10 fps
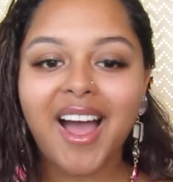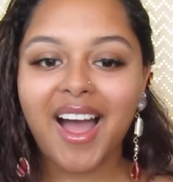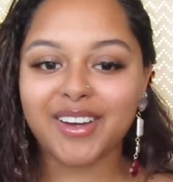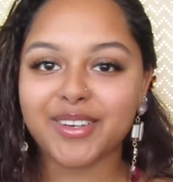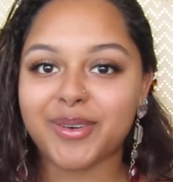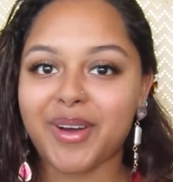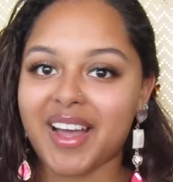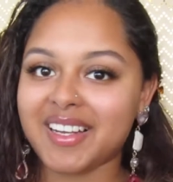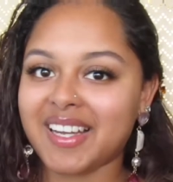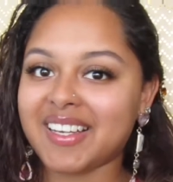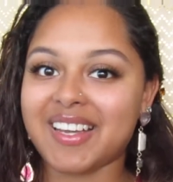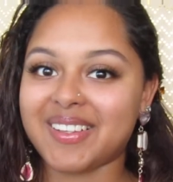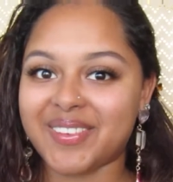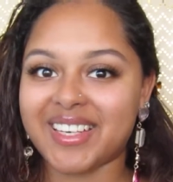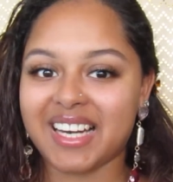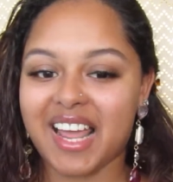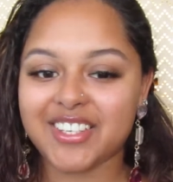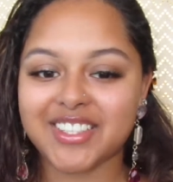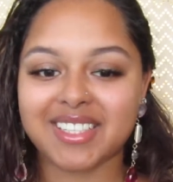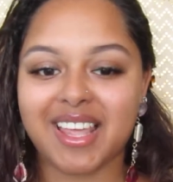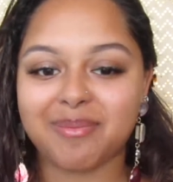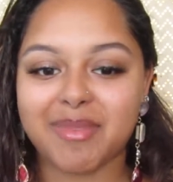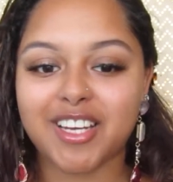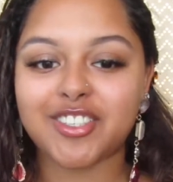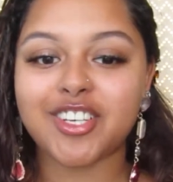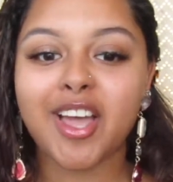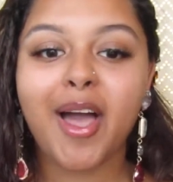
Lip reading: I don't know why I hate wearing lashes that much.